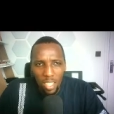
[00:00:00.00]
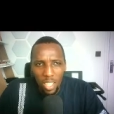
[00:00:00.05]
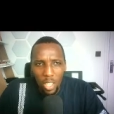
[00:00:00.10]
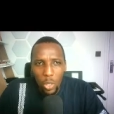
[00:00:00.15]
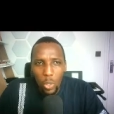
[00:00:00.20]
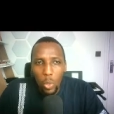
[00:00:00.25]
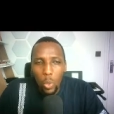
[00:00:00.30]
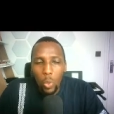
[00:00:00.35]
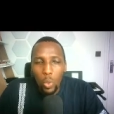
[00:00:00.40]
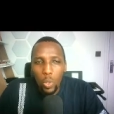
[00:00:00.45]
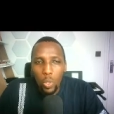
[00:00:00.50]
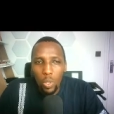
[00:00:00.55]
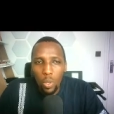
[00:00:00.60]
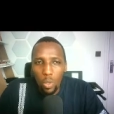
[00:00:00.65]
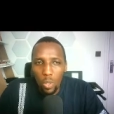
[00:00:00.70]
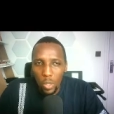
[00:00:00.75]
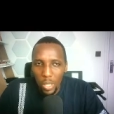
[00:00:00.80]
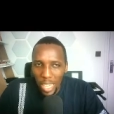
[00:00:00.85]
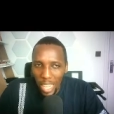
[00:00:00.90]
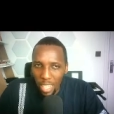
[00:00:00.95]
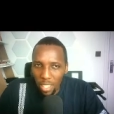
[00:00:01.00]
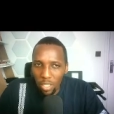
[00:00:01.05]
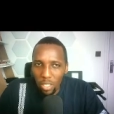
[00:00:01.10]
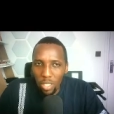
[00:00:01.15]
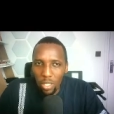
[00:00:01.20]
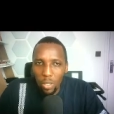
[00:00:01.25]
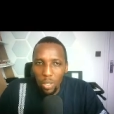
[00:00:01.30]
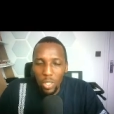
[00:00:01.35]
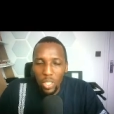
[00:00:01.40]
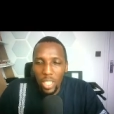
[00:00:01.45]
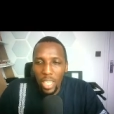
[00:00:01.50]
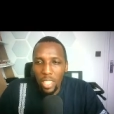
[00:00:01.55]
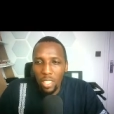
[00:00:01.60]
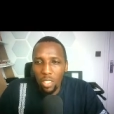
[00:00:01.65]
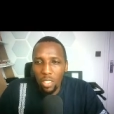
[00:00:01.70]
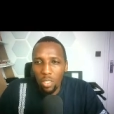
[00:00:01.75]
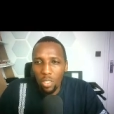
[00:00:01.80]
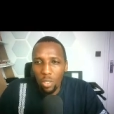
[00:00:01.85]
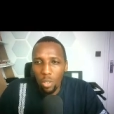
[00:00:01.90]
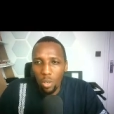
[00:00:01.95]
known or non-zero
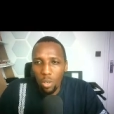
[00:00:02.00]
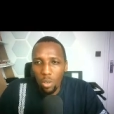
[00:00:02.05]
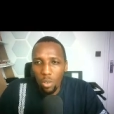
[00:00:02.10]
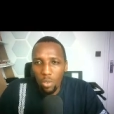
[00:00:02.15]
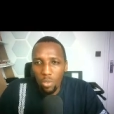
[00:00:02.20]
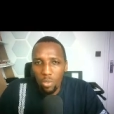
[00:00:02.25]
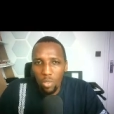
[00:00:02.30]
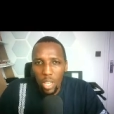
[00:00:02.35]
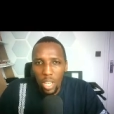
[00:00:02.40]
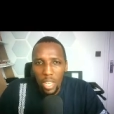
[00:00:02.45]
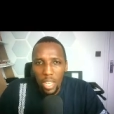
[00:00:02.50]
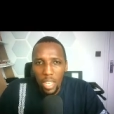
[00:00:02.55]
chance of